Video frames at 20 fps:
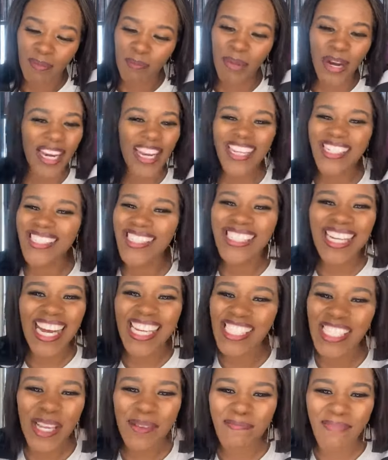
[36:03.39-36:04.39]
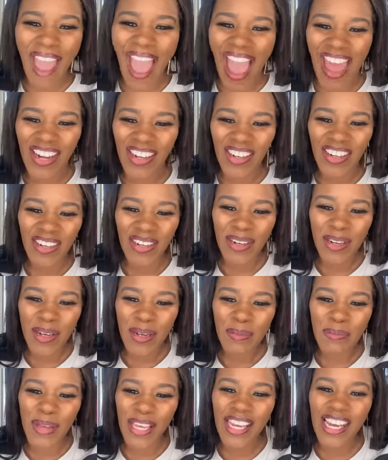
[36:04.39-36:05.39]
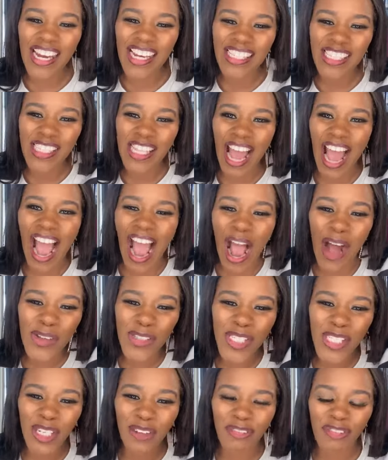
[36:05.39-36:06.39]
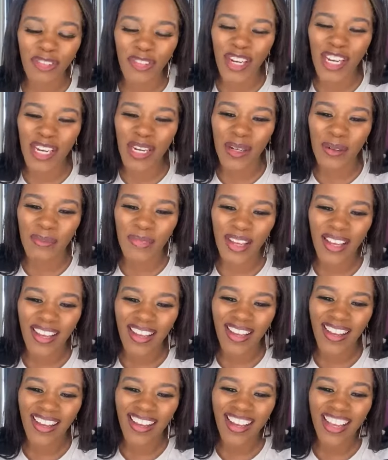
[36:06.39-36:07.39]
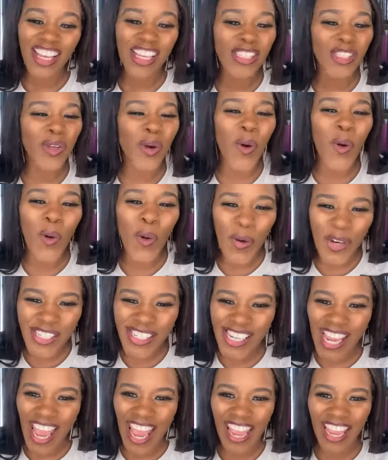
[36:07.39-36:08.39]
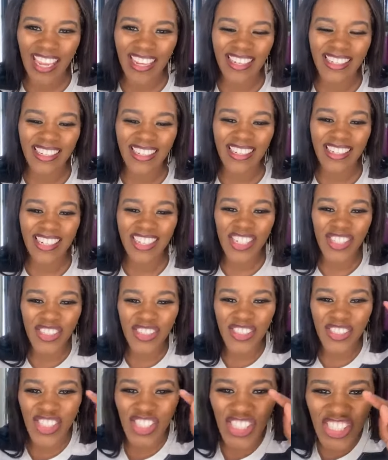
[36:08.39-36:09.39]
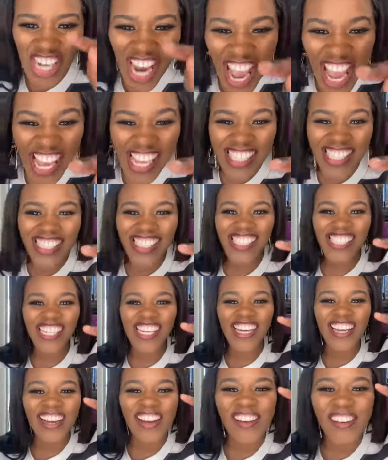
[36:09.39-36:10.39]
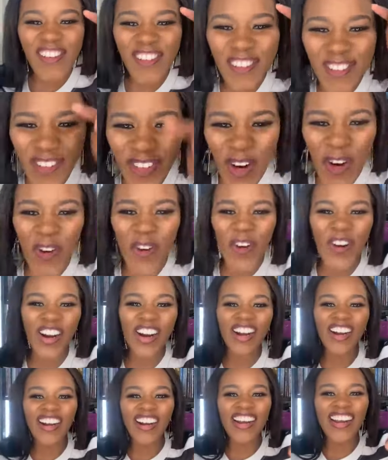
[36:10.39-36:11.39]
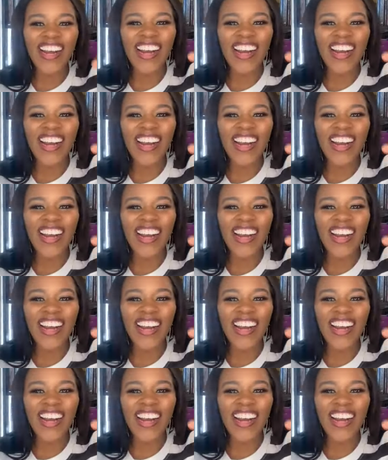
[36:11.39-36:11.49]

But it doesn't matter because the house of freedom is ordained just for